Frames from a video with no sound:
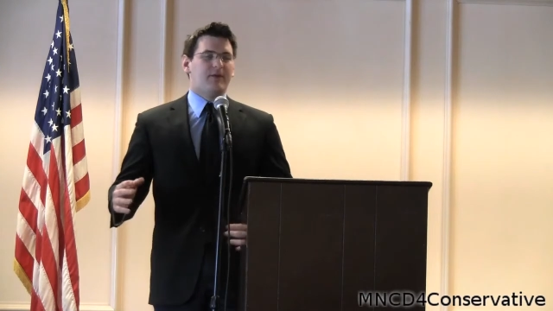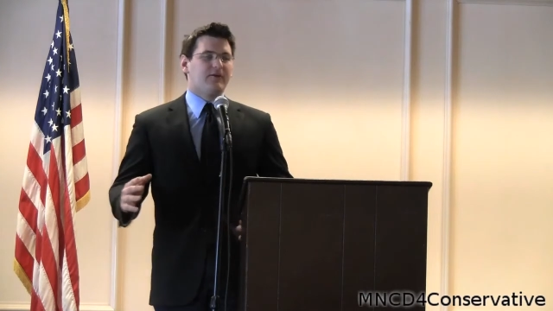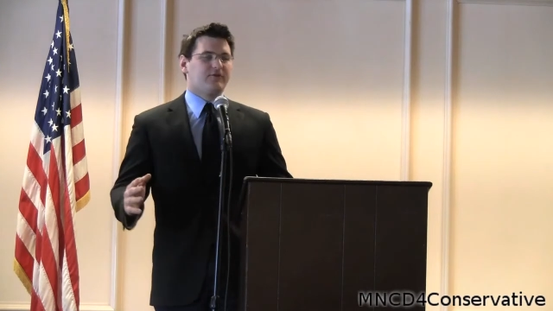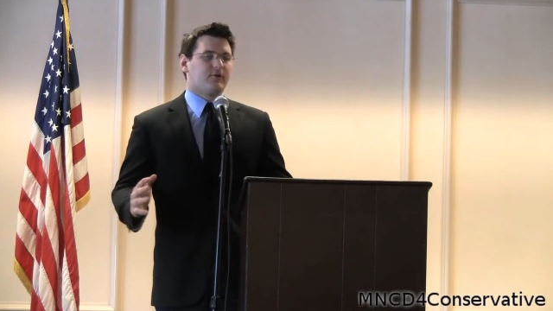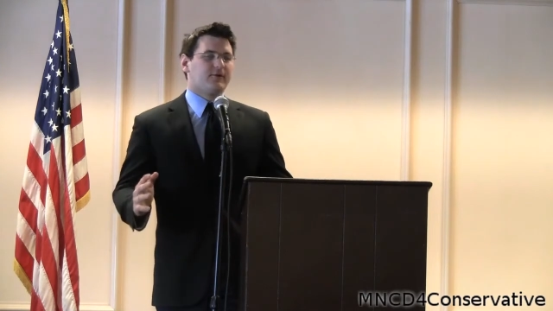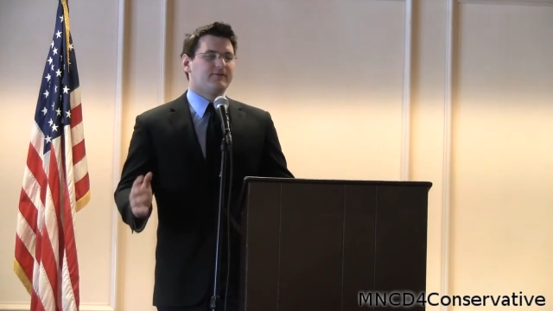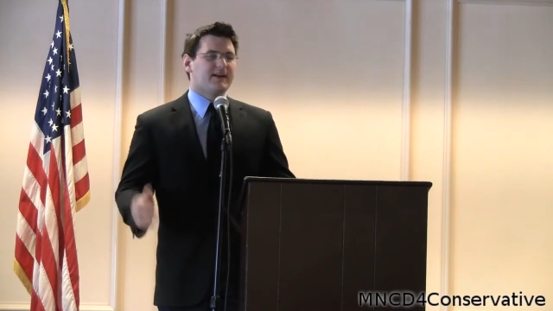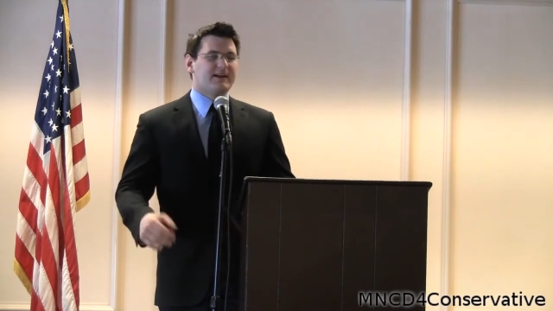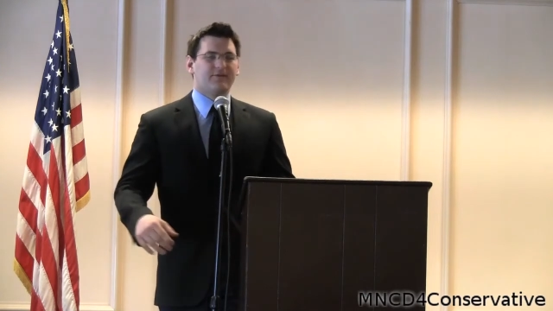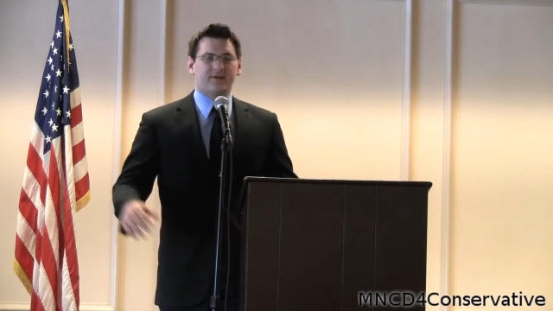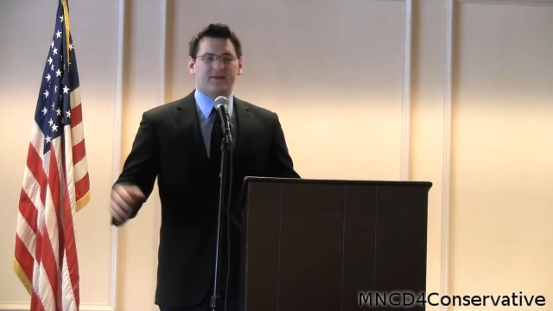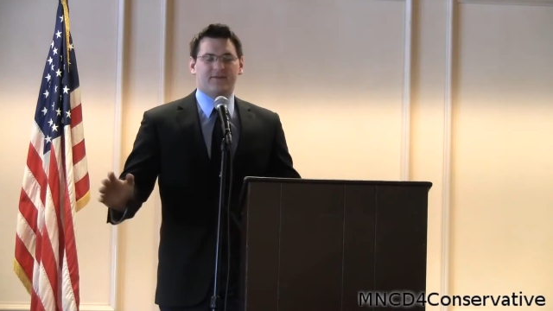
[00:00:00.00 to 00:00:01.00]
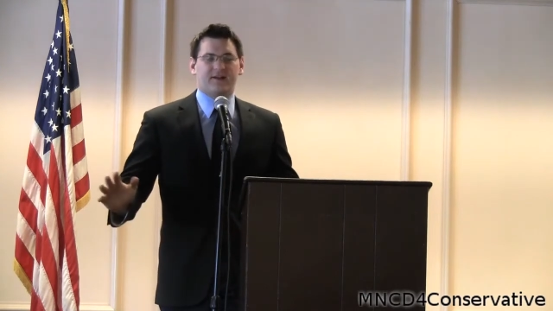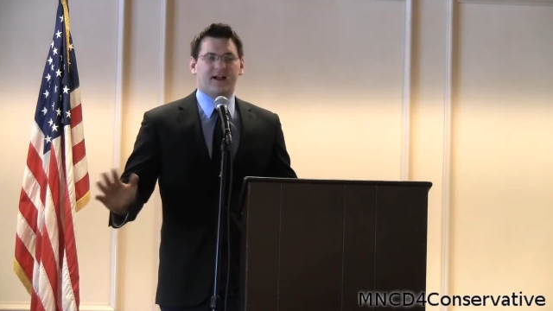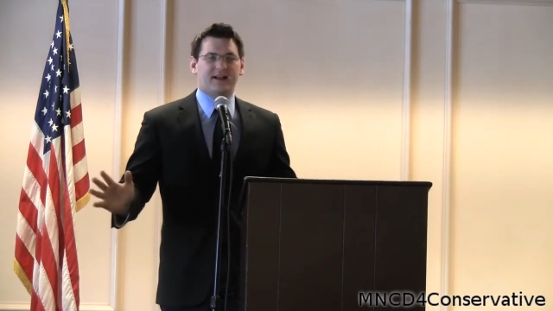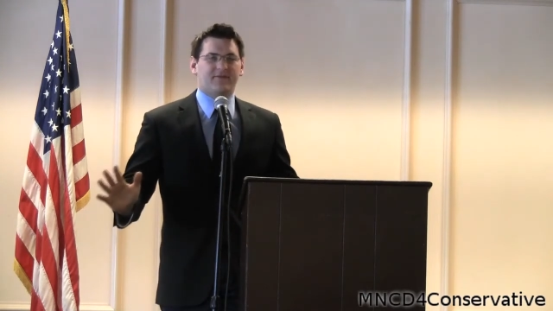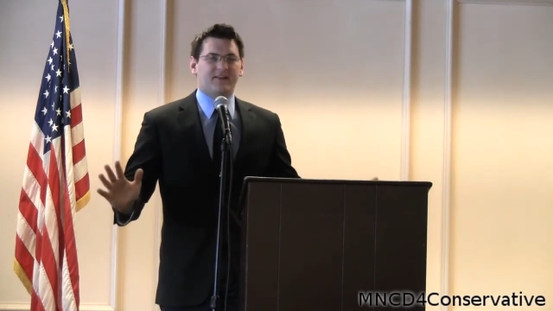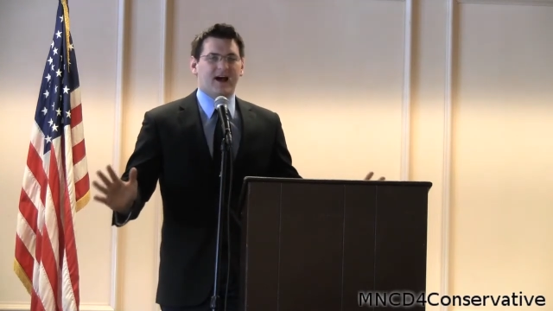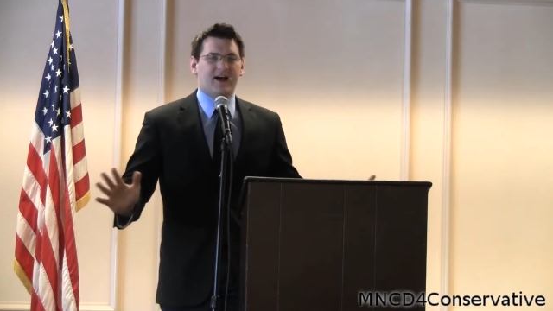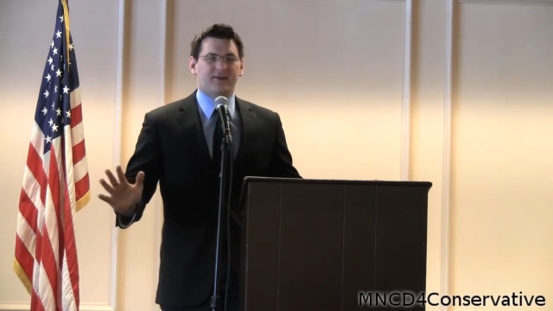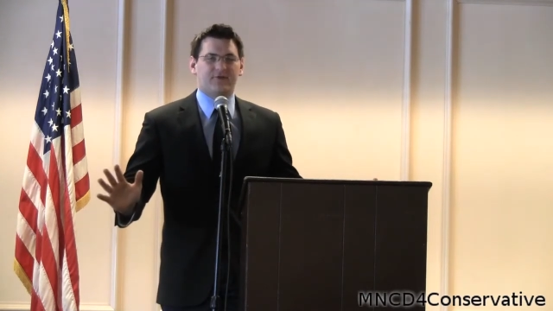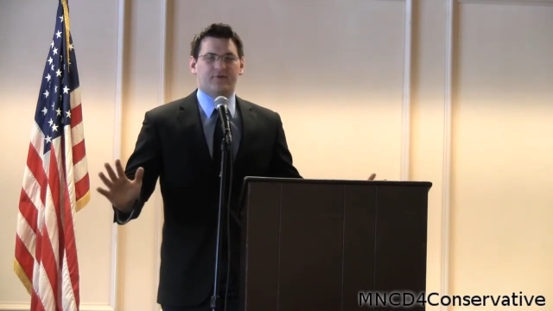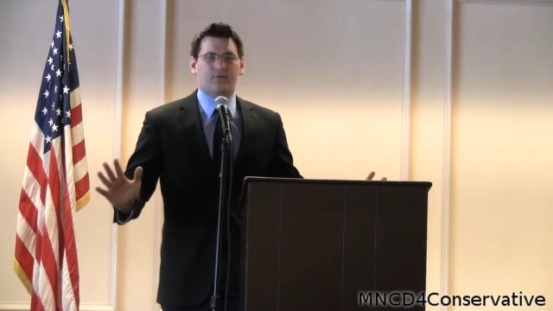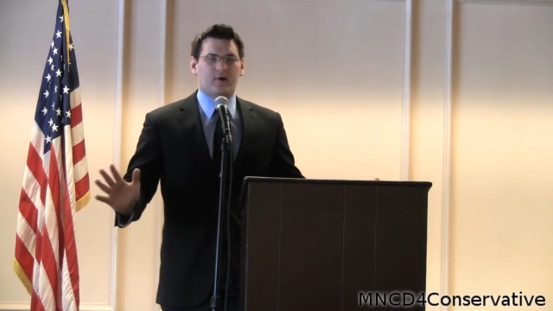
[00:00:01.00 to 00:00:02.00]
buzzwords that even if they're kind of
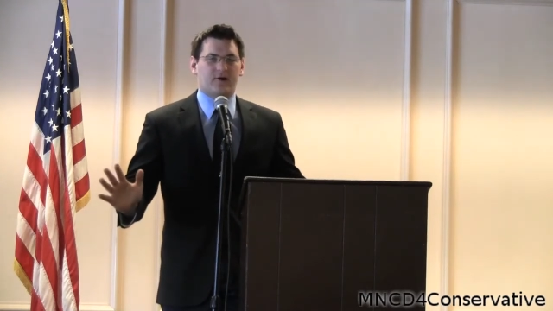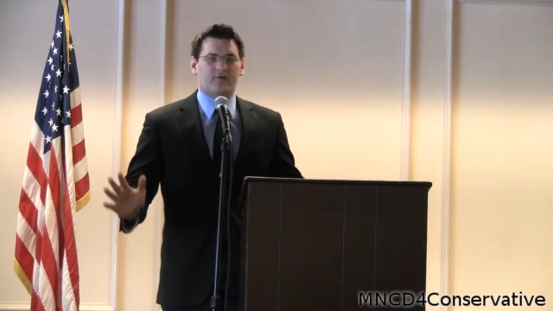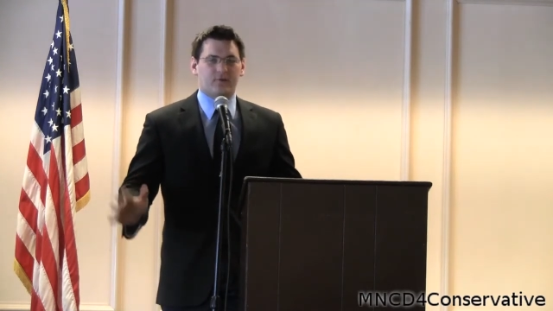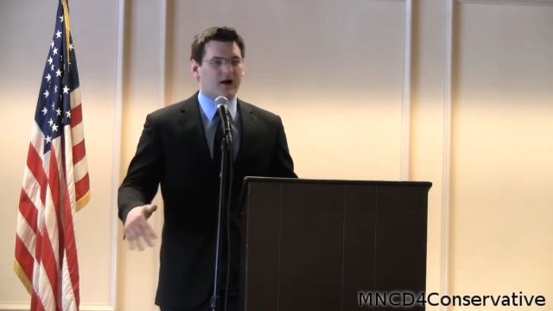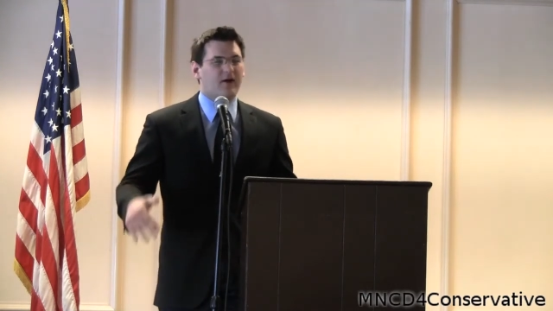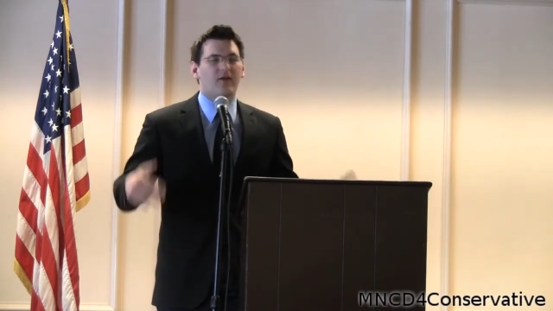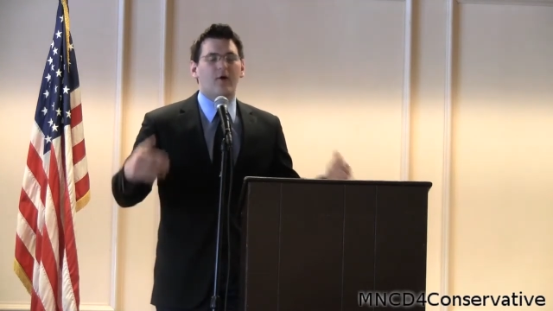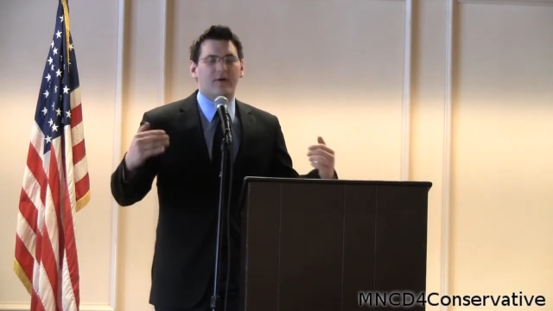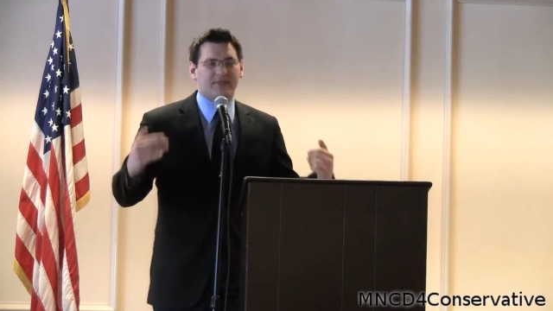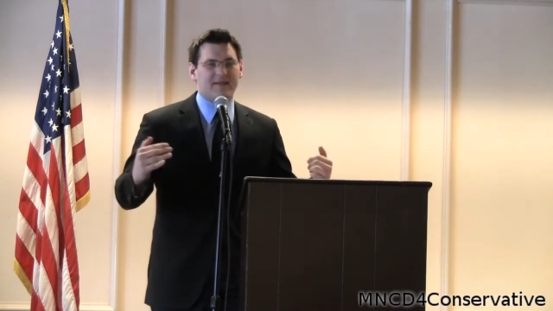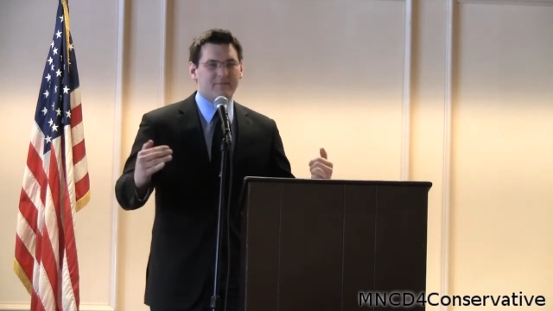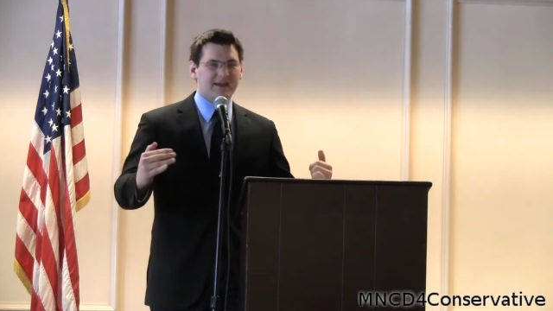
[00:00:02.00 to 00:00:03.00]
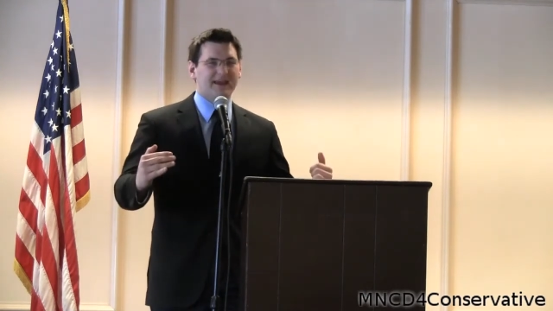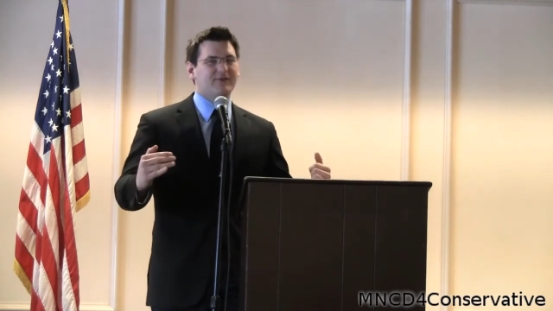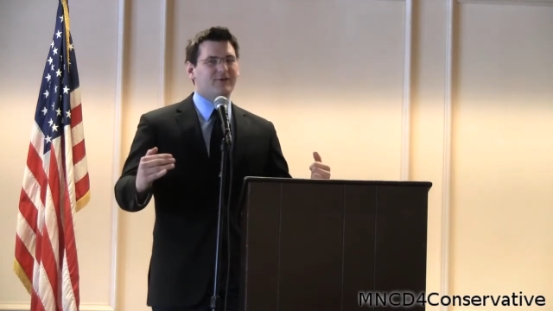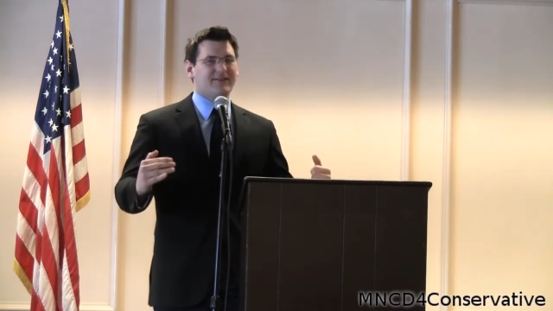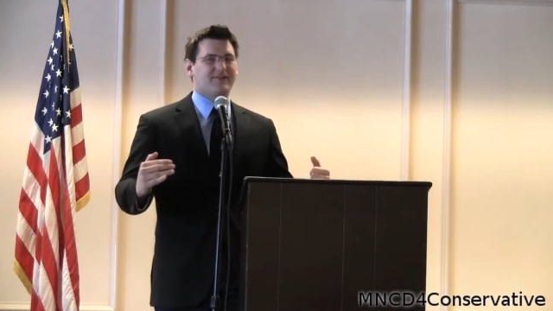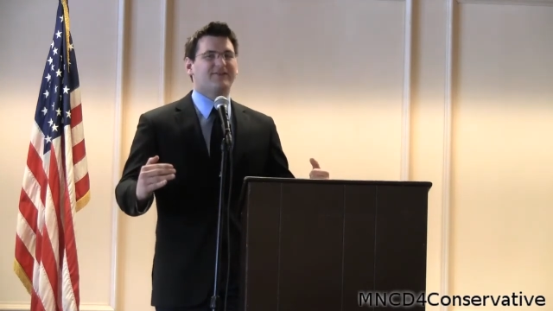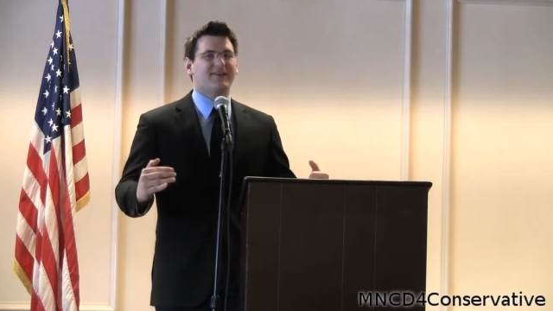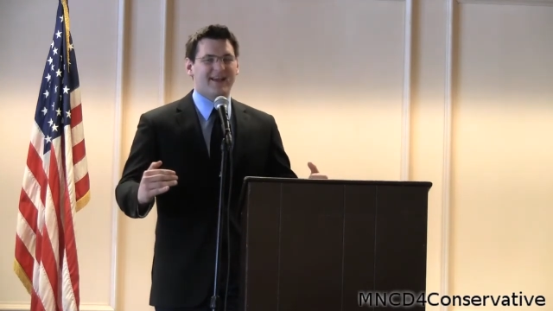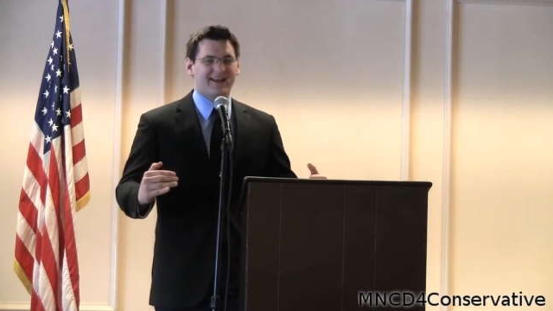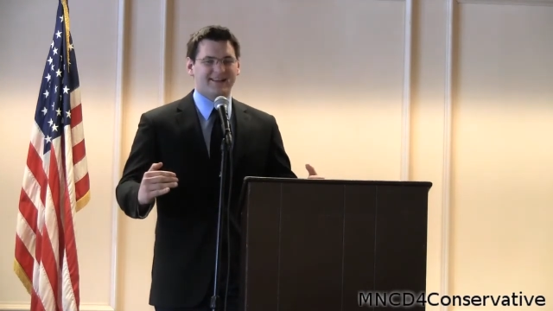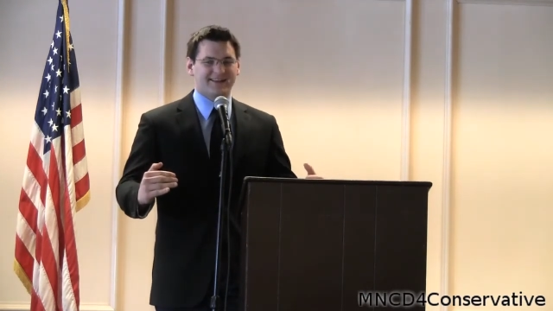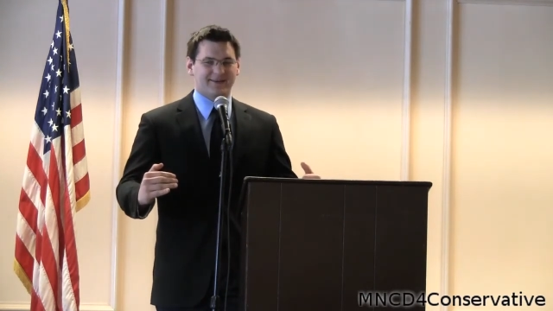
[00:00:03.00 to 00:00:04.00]
innocuous words, we all know what they mean when they're
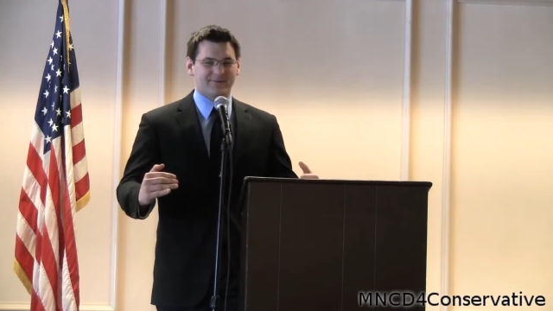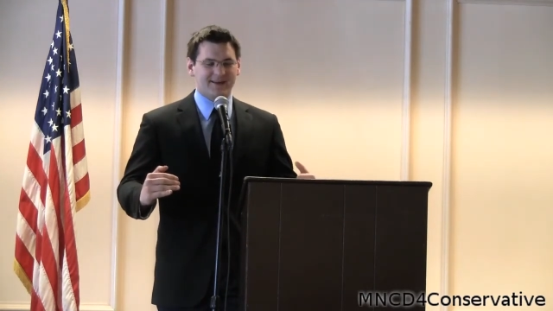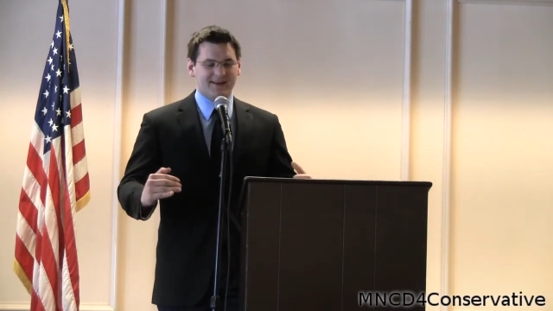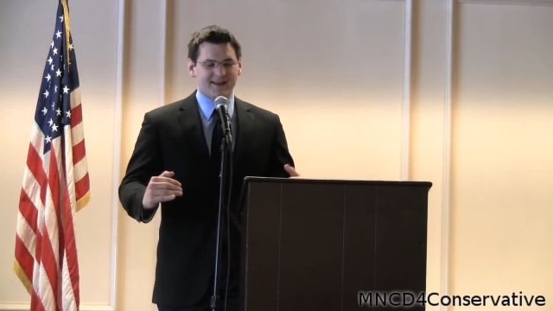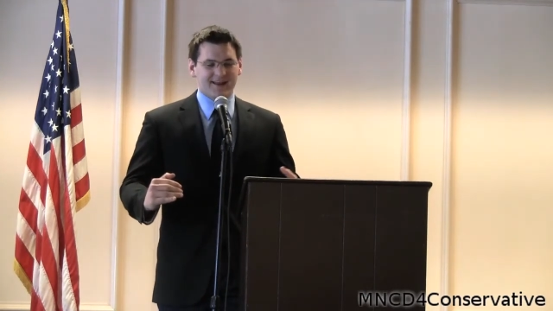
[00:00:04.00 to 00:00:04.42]
saying them.